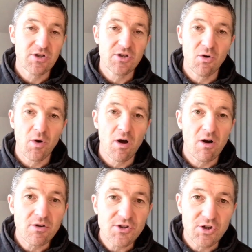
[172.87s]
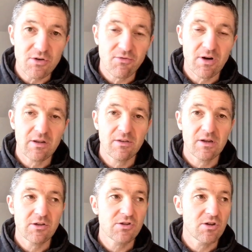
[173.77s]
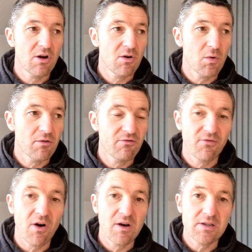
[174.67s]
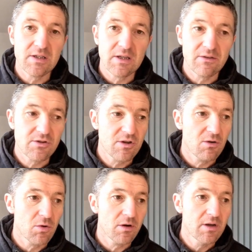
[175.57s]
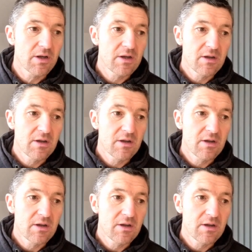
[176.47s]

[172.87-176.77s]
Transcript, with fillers: There's no one asking you for anything. There's no one fighting. There's no one